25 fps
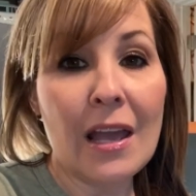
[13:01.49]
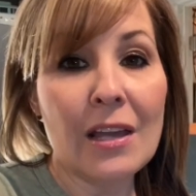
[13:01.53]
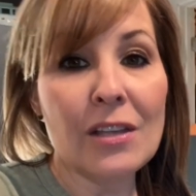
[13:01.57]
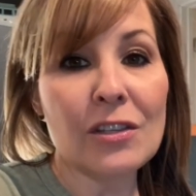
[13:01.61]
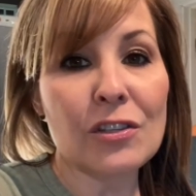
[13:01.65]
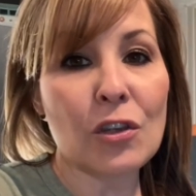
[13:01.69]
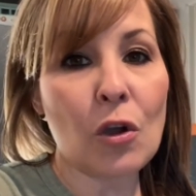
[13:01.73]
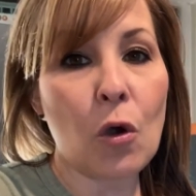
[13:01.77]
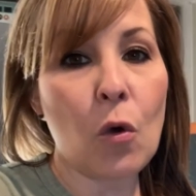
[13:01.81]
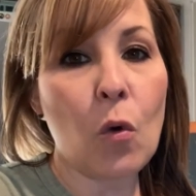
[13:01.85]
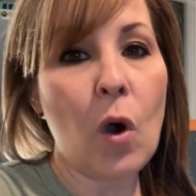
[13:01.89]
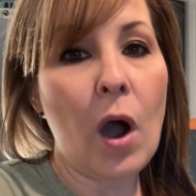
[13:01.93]

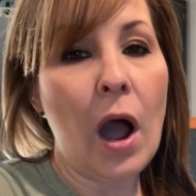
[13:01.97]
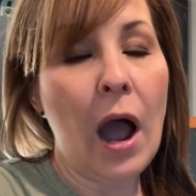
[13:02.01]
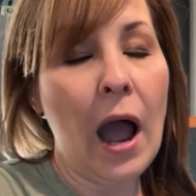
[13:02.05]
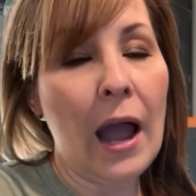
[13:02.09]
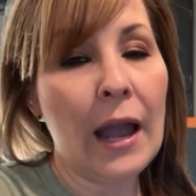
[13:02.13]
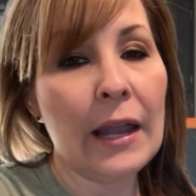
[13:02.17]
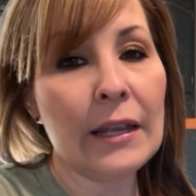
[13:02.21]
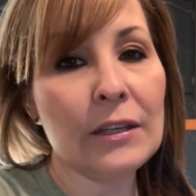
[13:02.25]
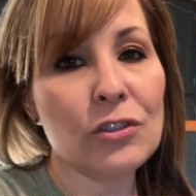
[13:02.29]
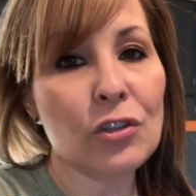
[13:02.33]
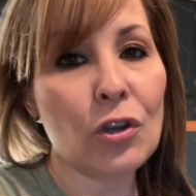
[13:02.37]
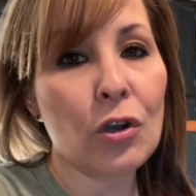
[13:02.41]
So
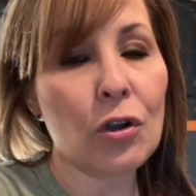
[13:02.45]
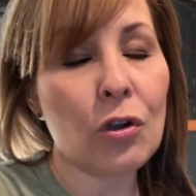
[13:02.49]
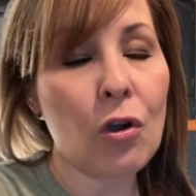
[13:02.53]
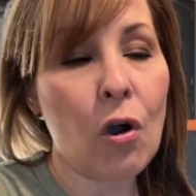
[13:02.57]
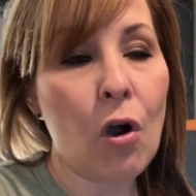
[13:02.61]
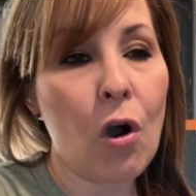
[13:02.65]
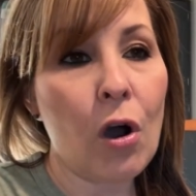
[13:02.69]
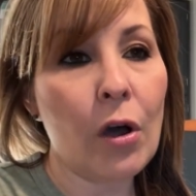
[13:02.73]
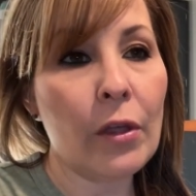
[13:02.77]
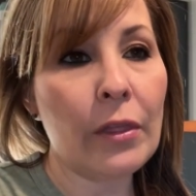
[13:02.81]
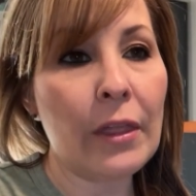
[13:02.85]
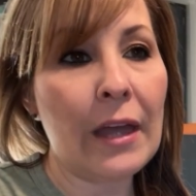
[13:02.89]
I took
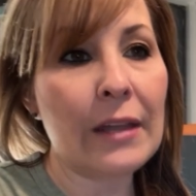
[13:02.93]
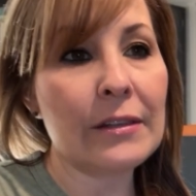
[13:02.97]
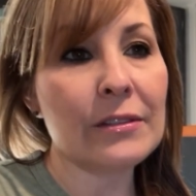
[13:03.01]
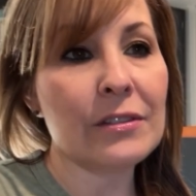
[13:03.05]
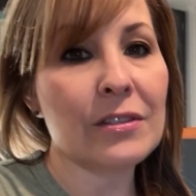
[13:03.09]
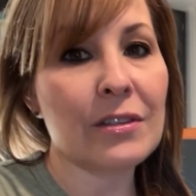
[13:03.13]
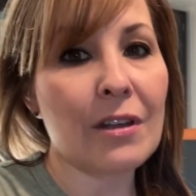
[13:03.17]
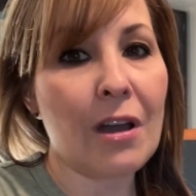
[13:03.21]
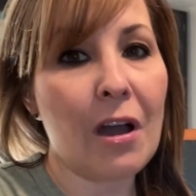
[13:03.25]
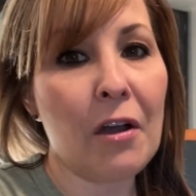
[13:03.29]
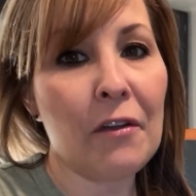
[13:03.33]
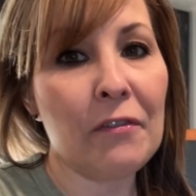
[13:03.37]
all that
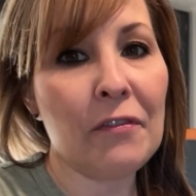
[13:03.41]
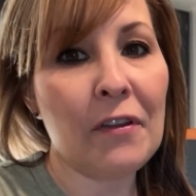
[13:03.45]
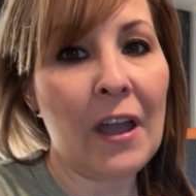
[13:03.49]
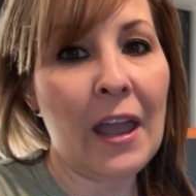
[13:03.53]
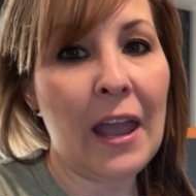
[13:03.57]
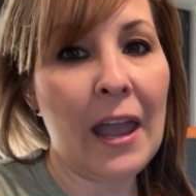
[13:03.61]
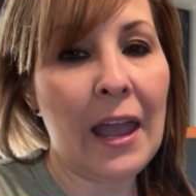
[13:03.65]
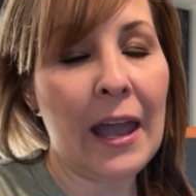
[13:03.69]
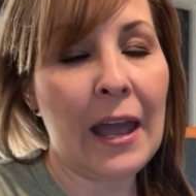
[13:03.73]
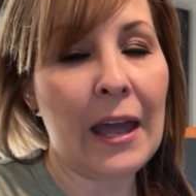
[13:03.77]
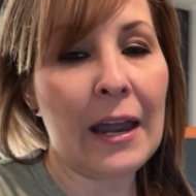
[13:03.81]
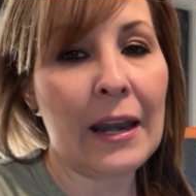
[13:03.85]
stuff
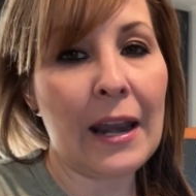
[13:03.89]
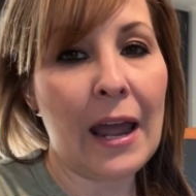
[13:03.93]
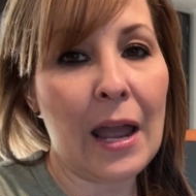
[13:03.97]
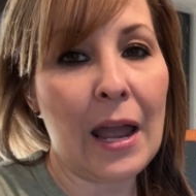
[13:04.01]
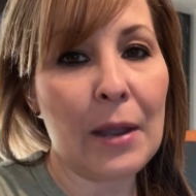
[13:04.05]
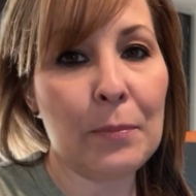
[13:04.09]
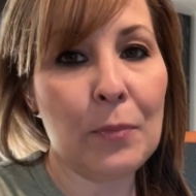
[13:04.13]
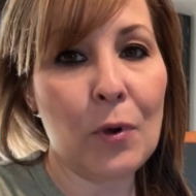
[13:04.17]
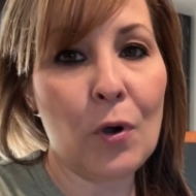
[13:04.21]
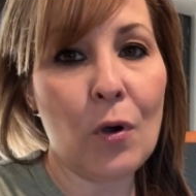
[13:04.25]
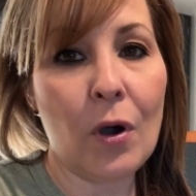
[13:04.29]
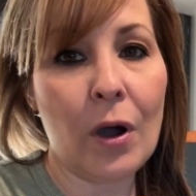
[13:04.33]
and
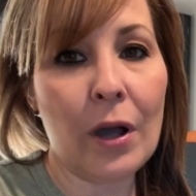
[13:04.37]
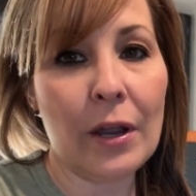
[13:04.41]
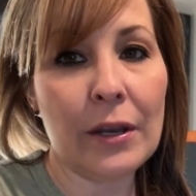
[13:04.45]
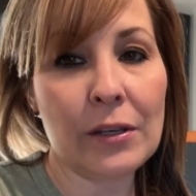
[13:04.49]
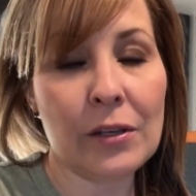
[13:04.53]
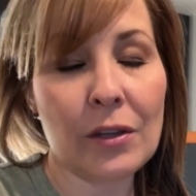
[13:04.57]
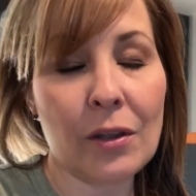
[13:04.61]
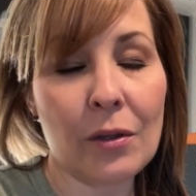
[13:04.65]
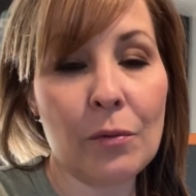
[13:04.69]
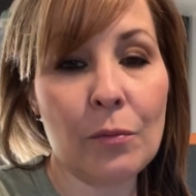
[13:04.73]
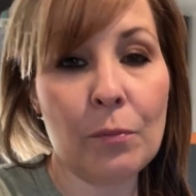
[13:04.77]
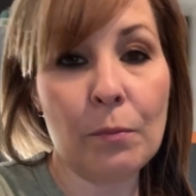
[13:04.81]

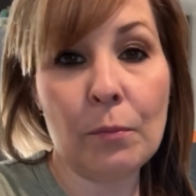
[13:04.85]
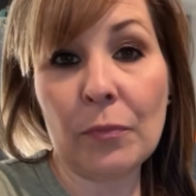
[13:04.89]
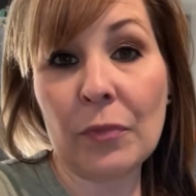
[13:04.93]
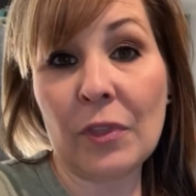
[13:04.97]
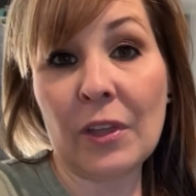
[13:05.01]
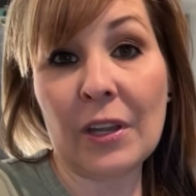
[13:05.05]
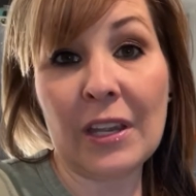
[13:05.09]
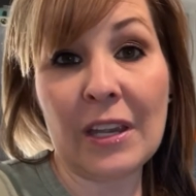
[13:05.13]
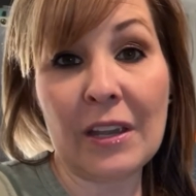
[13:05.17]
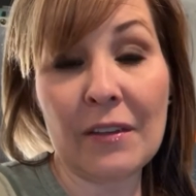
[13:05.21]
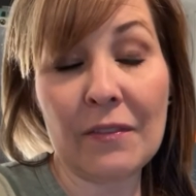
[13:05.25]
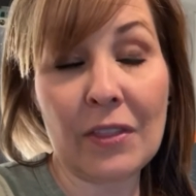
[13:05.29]
put
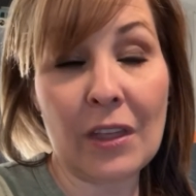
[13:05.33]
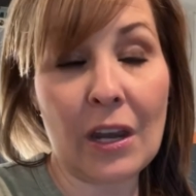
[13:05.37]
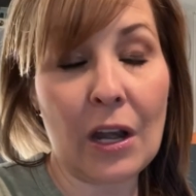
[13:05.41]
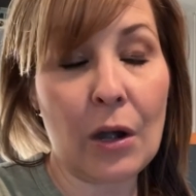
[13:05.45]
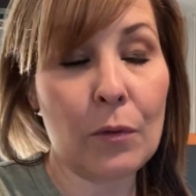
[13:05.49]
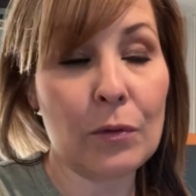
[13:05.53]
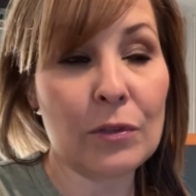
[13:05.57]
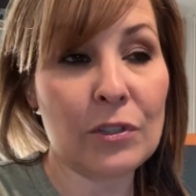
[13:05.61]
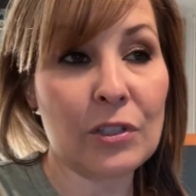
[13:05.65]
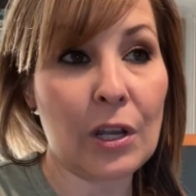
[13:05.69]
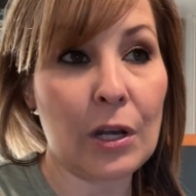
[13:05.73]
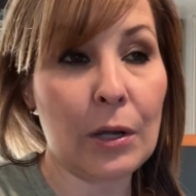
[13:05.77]
the gift that I
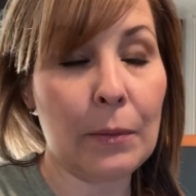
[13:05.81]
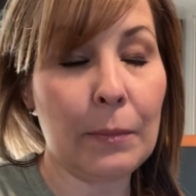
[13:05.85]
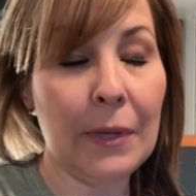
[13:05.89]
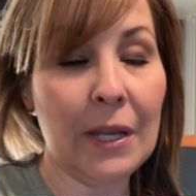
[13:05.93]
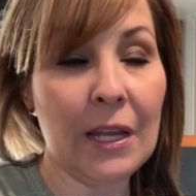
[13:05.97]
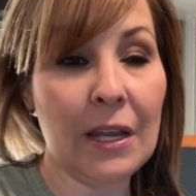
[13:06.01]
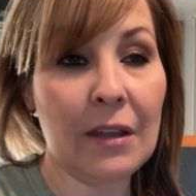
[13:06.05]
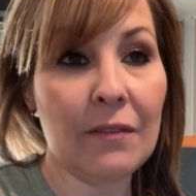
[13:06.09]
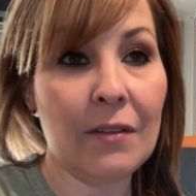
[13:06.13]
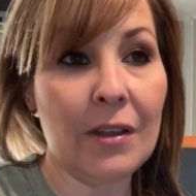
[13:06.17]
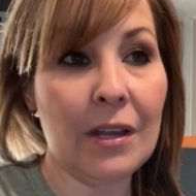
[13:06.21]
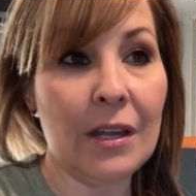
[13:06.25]
was going to be
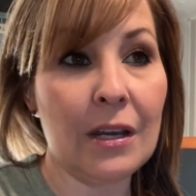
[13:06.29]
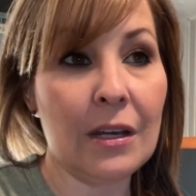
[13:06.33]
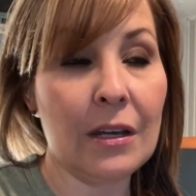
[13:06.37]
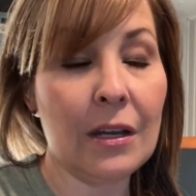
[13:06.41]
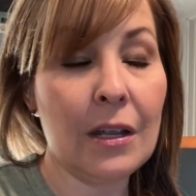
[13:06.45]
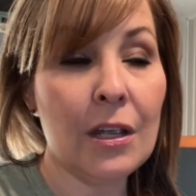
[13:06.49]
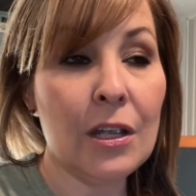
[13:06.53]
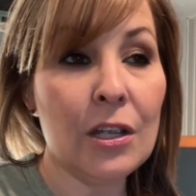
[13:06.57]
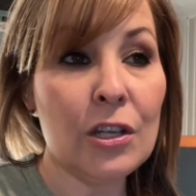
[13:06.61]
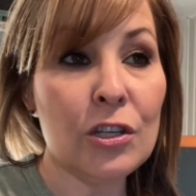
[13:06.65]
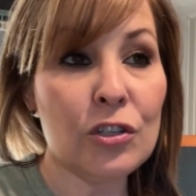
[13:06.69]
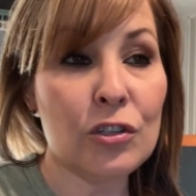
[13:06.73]
giving
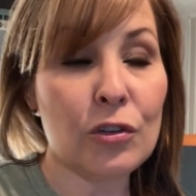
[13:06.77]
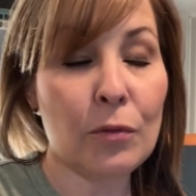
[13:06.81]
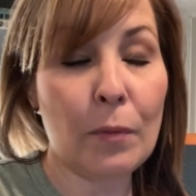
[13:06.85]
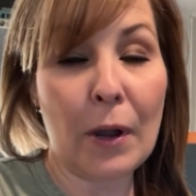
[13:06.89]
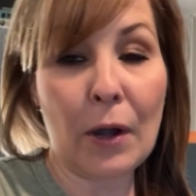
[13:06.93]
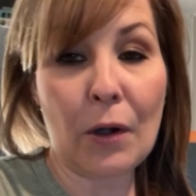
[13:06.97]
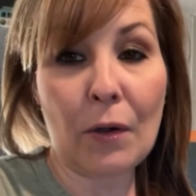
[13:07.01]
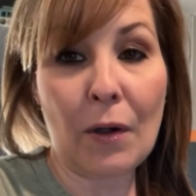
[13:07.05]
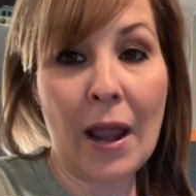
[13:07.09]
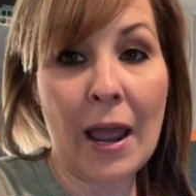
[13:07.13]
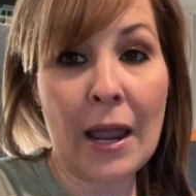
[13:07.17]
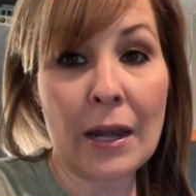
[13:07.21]
to my
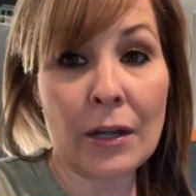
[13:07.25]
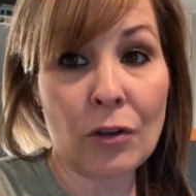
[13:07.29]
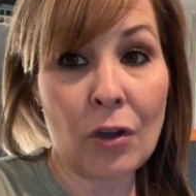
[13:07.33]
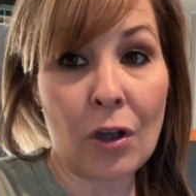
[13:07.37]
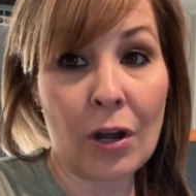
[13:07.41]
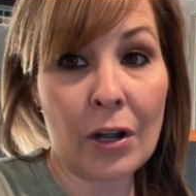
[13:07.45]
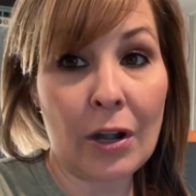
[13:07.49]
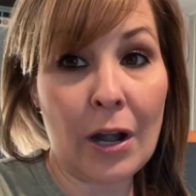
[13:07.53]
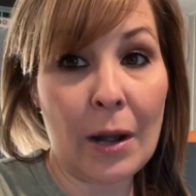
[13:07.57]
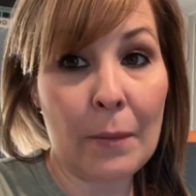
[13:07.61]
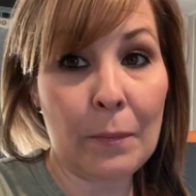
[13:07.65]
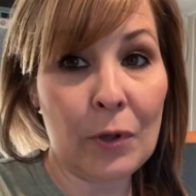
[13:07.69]

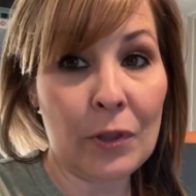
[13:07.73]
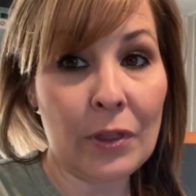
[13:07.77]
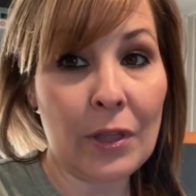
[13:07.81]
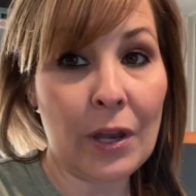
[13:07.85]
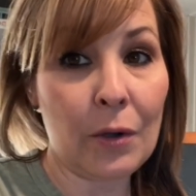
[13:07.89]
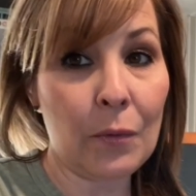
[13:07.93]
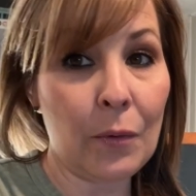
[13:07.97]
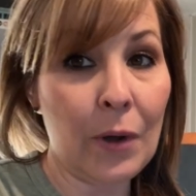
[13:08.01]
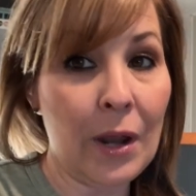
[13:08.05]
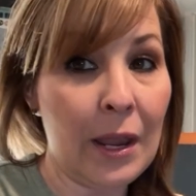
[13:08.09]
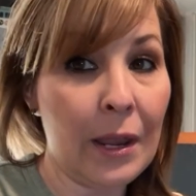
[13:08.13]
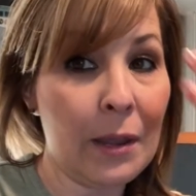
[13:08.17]
granddaughter. I put that
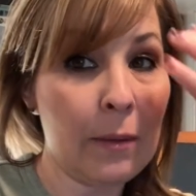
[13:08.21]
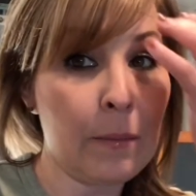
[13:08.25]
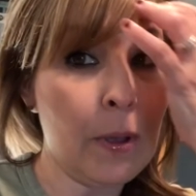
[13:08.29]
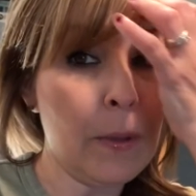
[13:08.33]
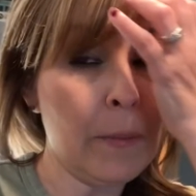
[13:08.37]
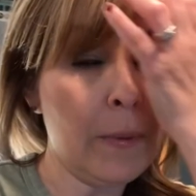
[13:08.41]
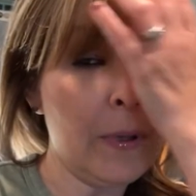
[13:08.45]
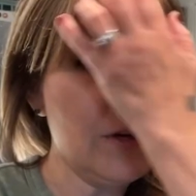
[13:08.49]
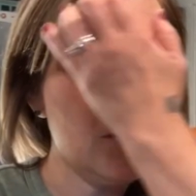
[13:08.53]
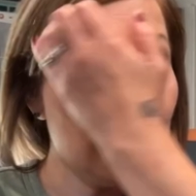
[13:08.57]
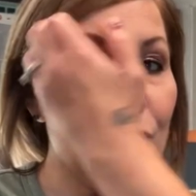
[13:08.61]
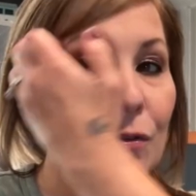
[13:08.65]
away in my
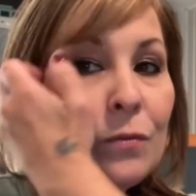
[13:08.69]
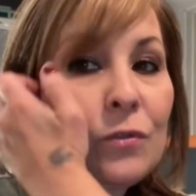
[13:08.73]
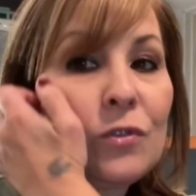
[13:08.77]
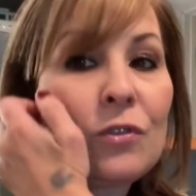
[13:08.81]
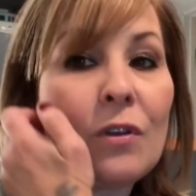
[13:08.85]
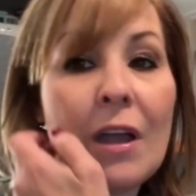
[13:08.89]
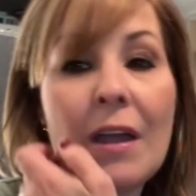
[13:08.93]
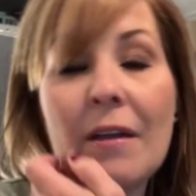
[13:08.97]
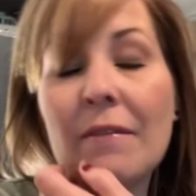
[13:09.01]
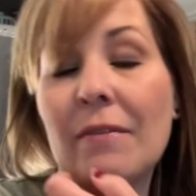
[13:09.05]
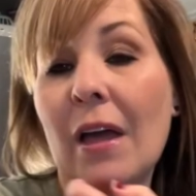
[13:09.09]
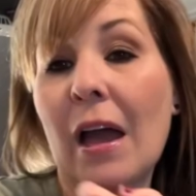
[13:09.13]
bedroom. So
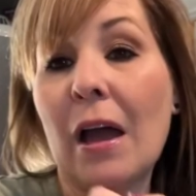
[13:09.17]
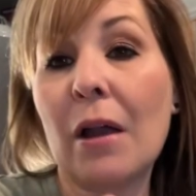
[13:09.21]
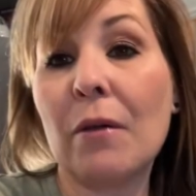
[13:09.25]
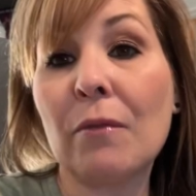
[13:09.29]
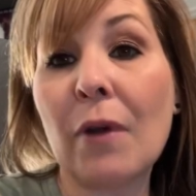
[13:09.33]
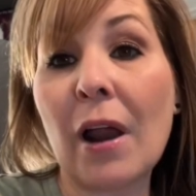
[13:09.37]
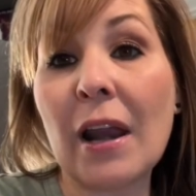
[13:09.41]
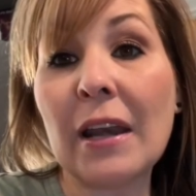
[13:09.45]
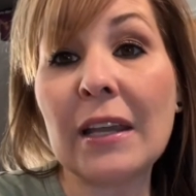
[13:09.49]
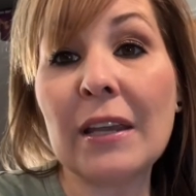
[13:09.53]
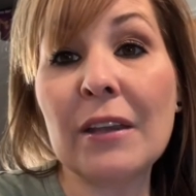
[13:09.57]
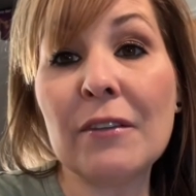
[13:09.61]
I have that
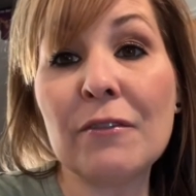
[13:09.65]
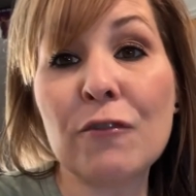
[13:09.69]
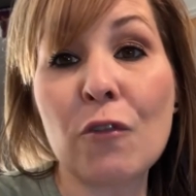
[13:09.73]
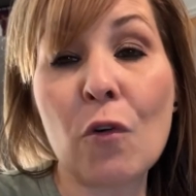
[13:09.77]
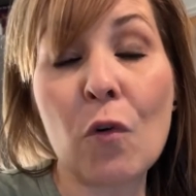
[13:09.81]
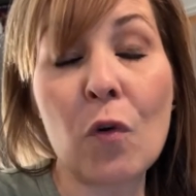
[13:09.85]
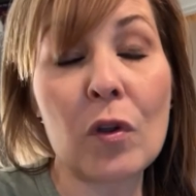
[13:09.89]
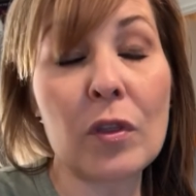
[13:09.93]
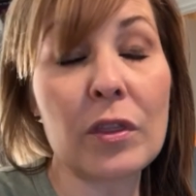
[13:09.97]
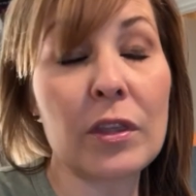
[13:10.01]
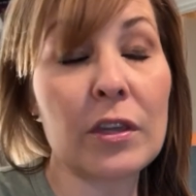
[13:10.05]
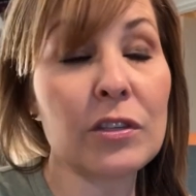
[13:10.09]
ready
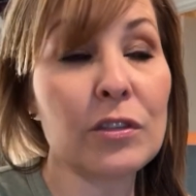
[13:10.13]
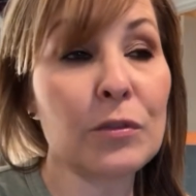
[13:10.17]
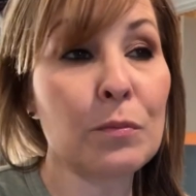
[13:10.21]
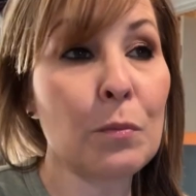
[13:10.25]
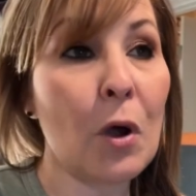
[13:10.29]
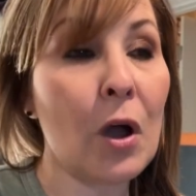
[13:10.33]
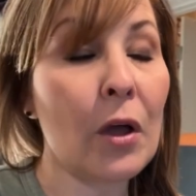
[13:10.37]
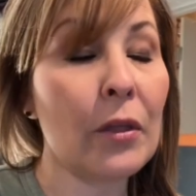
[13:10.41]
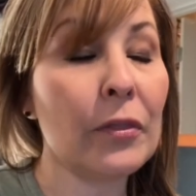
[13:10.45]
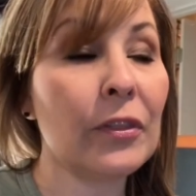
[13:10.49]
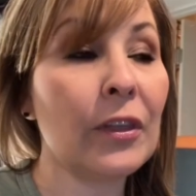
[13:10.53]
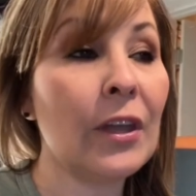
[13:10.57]
for this
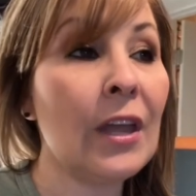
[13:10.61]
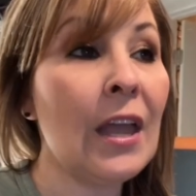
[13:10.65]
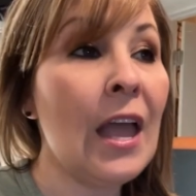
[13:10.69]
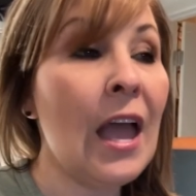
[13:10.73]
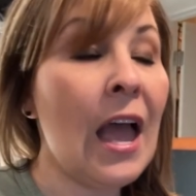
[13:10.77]
month.